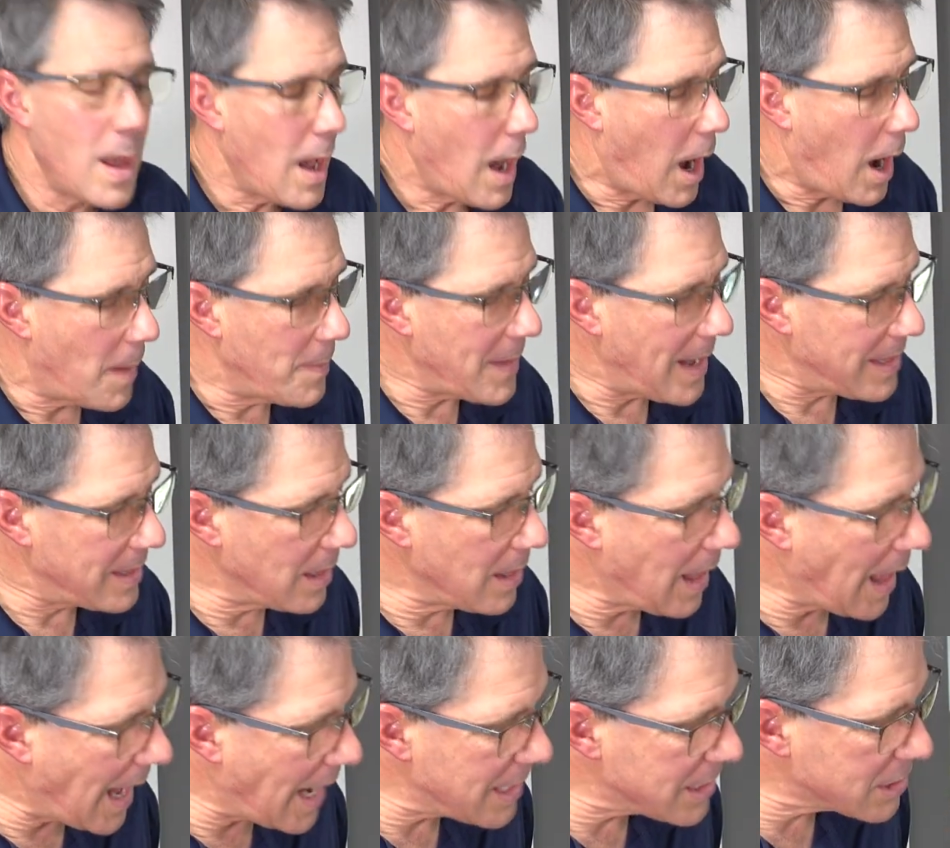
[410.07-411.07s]
Um, and the
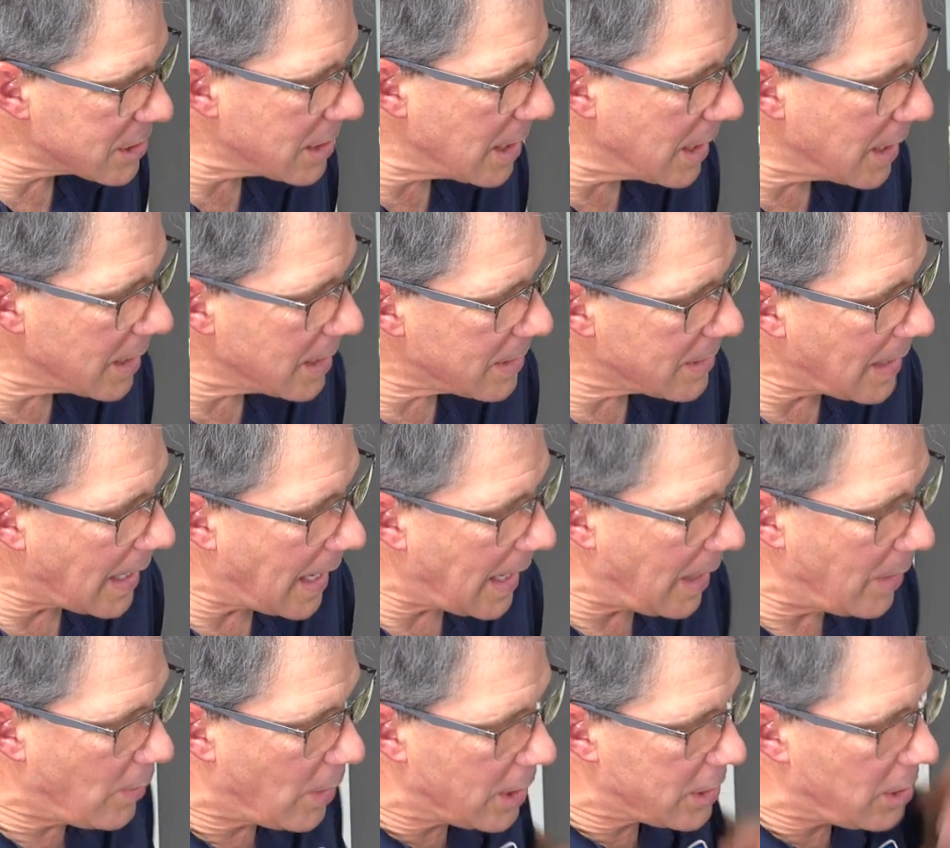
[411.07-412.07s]
last thing that
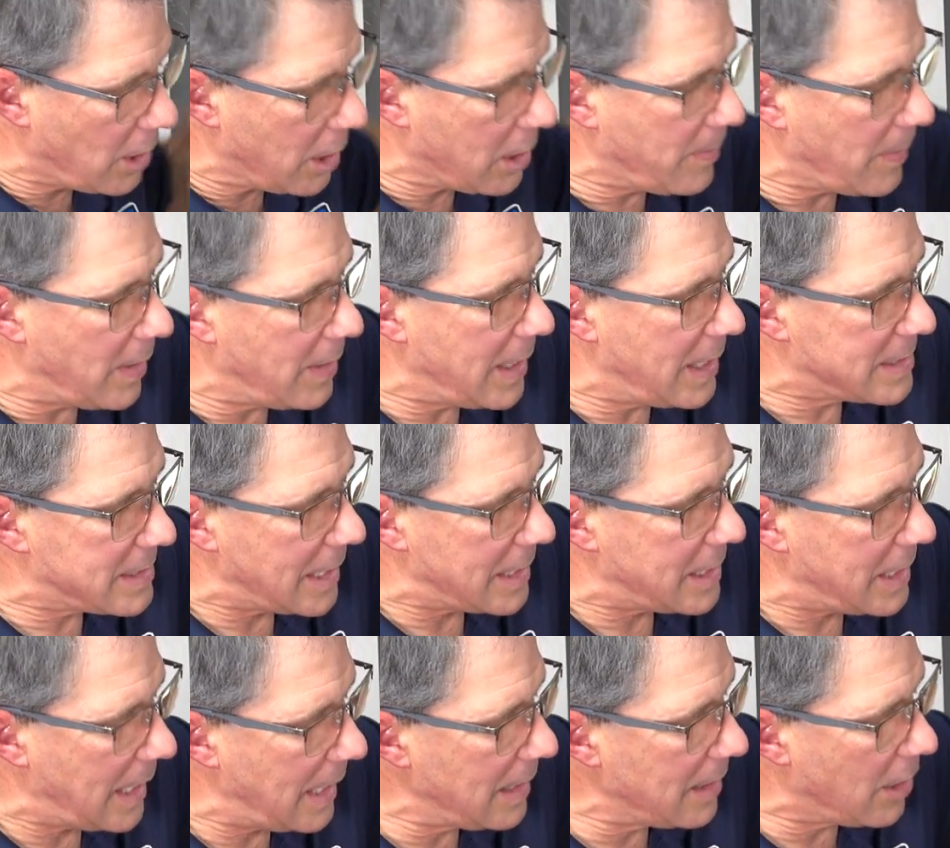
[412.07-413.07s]
I want to talk about is a
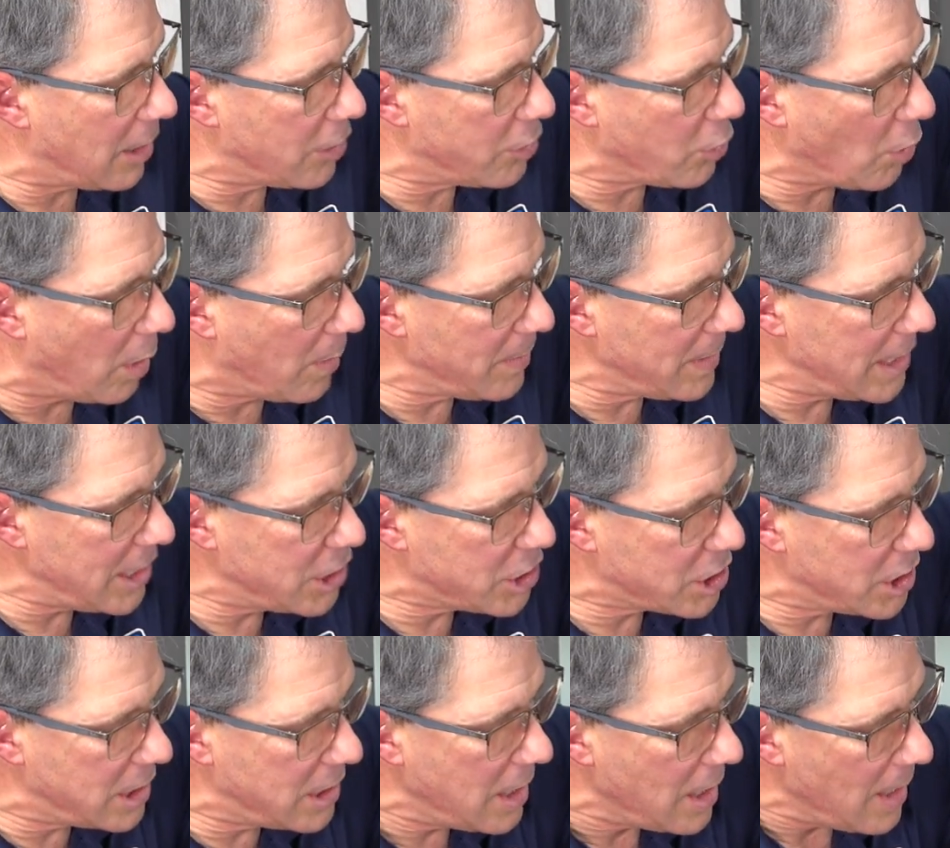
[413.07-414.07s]
talar dome
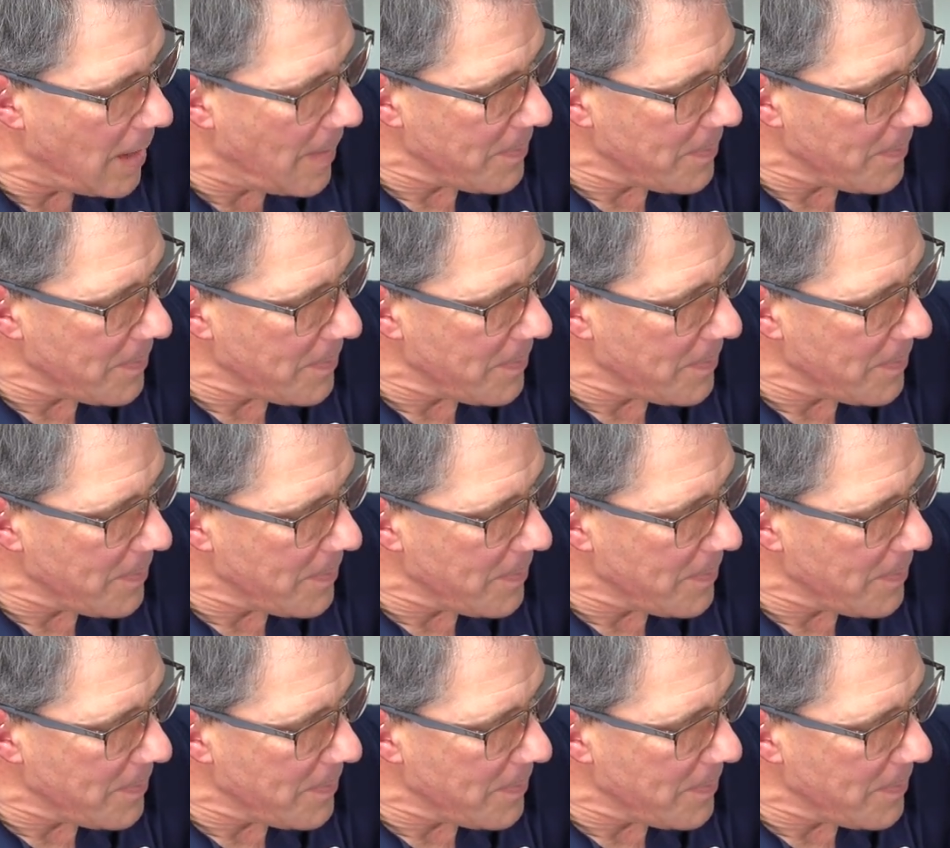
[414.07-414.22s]
lesion.